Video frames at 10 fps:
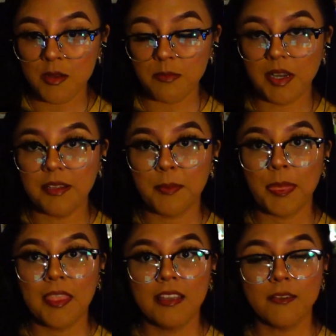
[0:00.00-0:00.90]
but
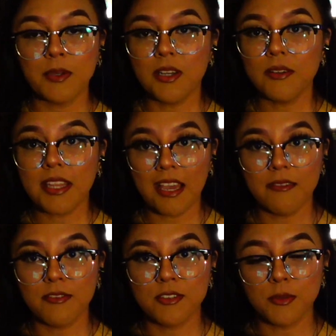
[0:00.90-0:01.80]
we don't
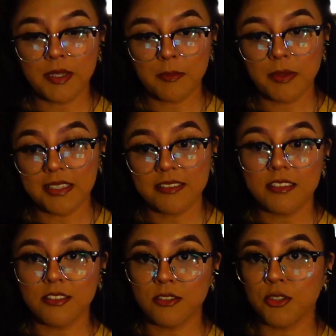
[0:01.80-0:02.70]
have too many
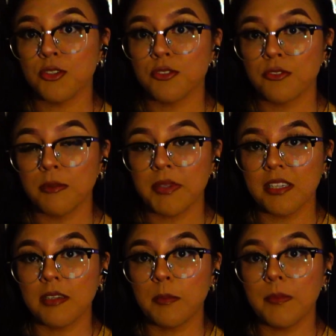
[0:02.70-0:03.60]
places to choose from
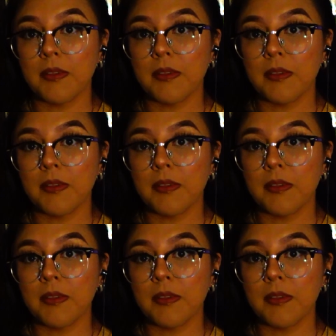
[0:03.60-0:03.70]
here.